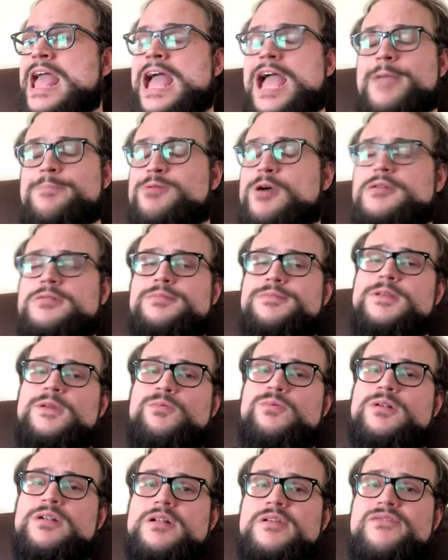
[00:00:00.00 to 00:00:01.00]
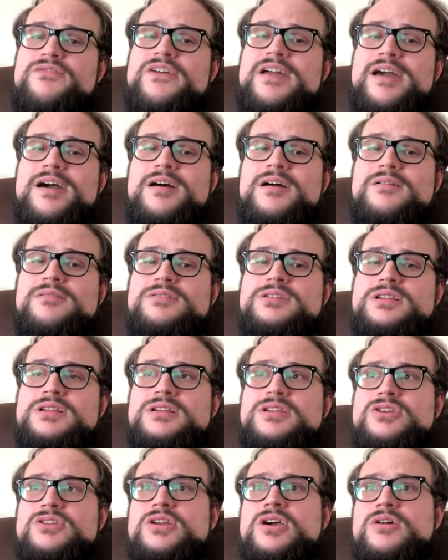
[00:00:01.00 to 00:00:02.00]
I probably wouldn't have found,
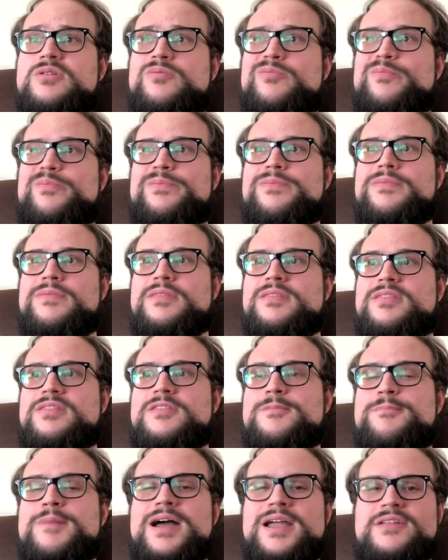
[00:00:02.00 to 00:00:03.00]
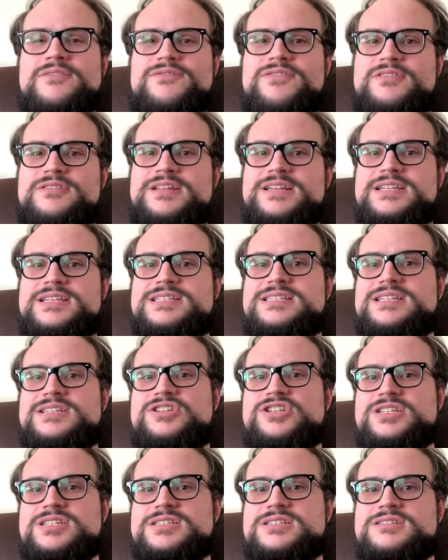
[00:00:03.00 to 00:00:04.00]
you know, the mindfulness to
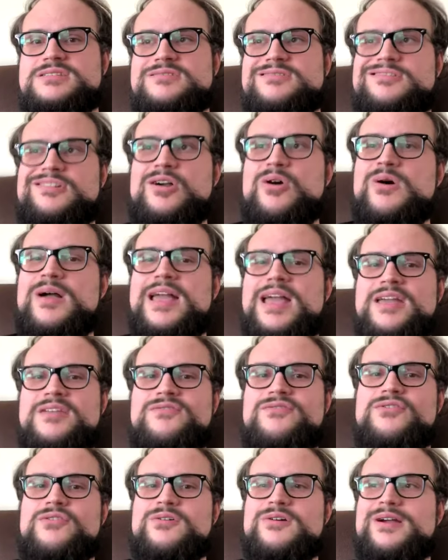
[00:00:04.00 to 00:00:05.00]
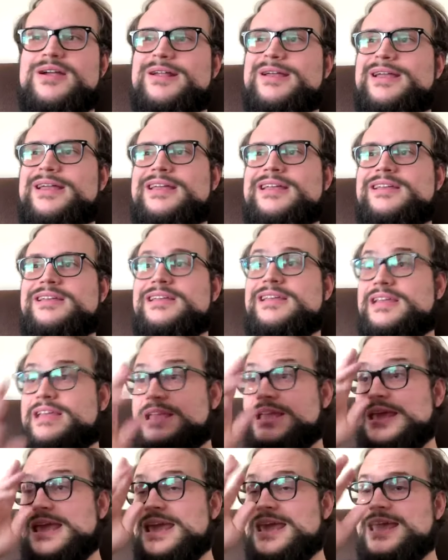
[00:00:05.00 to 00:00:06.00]
just go ahead for it
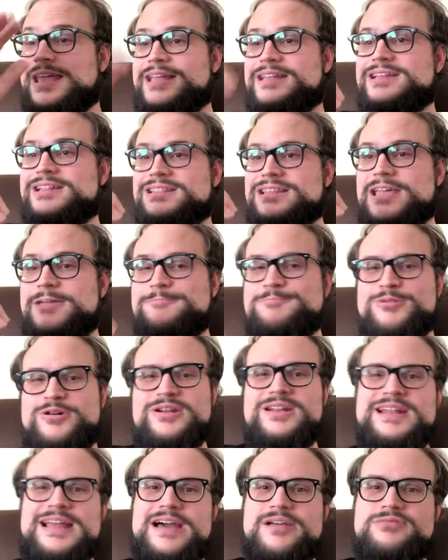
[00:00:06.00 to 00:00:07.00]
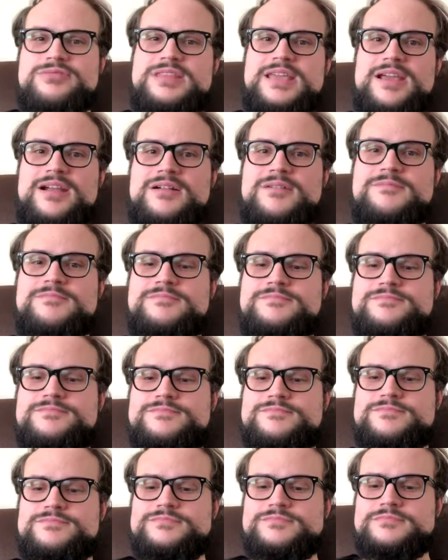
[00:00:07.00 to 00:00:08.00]
and like put it out there.
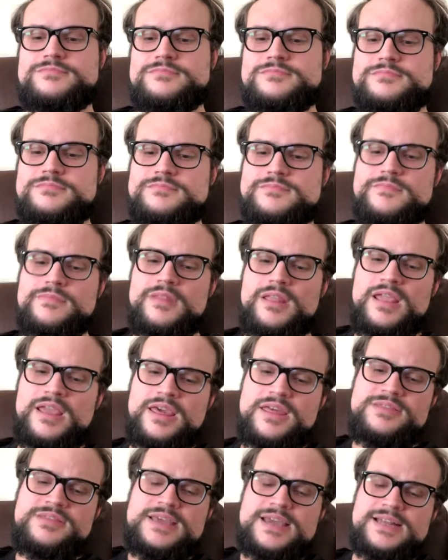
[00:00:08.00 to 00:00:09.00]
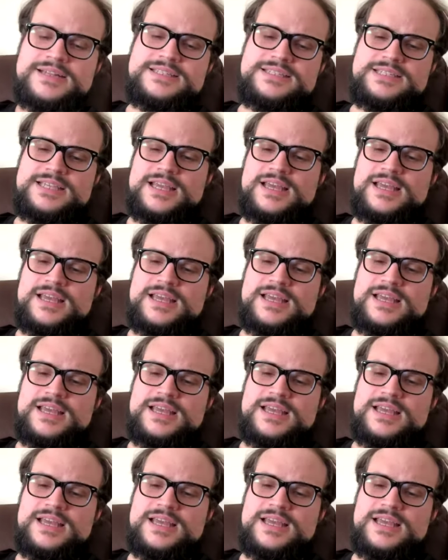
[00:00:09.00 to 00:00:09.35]
And that's.